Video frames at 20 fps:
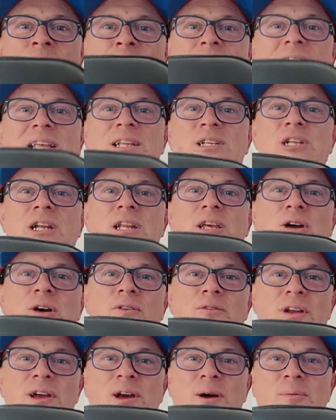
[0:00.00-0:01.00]
literally
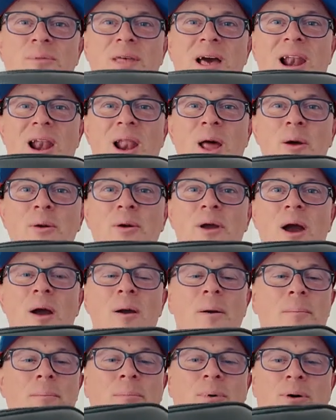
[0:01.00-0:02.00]
covering up their
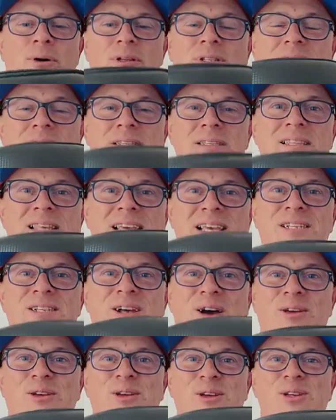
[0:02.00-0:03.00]
logo, but these
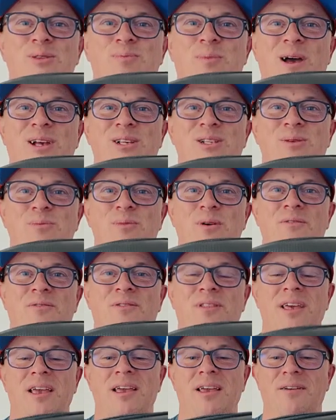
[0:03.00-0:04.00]
are used by some
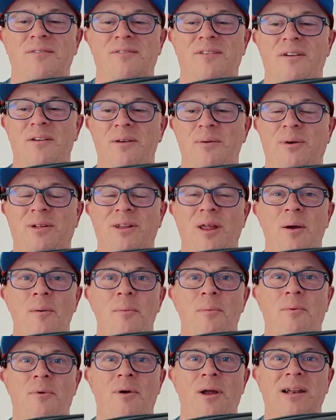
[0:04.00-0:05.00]
of the very
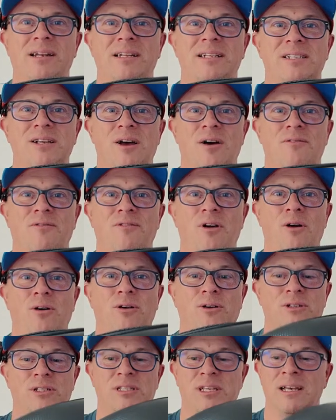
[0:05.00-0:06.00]
well-known brands of
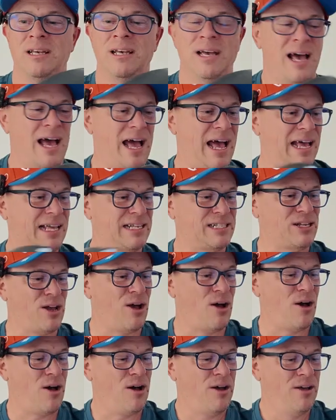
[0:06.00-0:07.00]
goggles, as
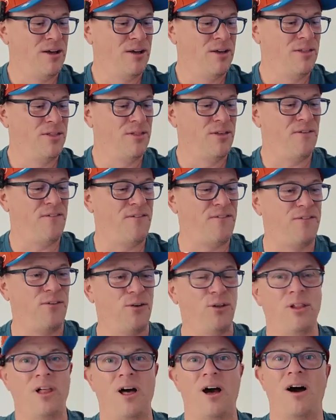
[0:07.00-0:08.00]
are the
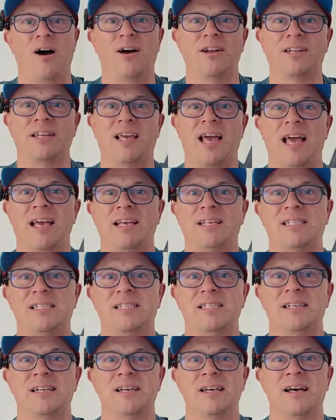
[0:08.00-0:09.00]
full hard
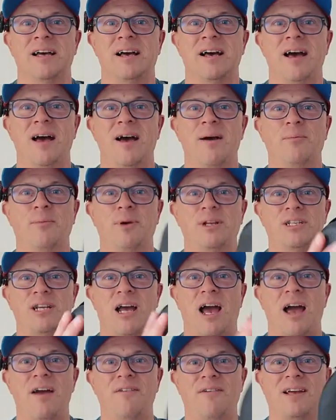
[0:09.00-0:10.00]
case, which
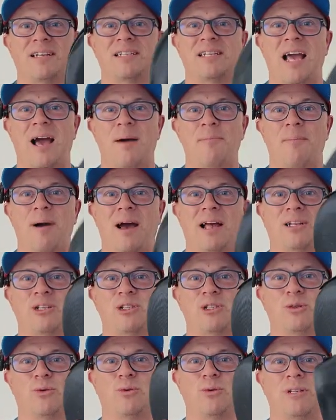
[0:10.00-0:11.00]
I've actually had mine
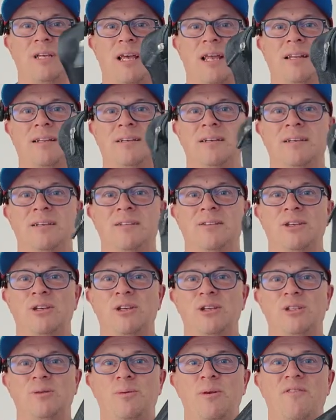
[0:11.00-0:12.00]
stored in, that
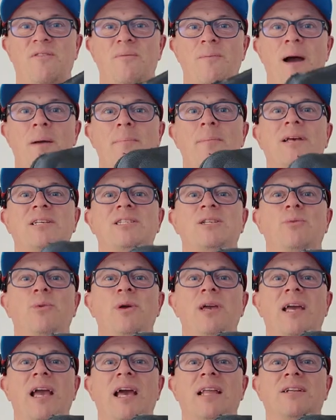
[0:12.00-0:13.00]
used to be for my messy
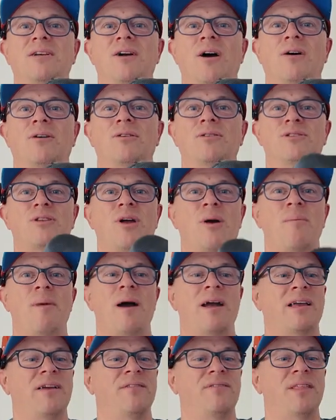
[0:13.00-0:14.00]
weekend goggles. Don't
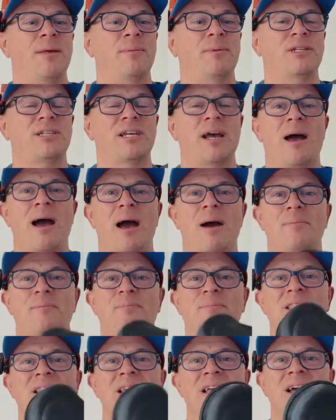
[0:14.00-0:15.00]
mind giving them a shout
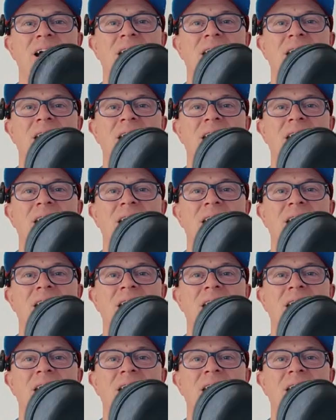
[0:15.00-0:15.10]
out.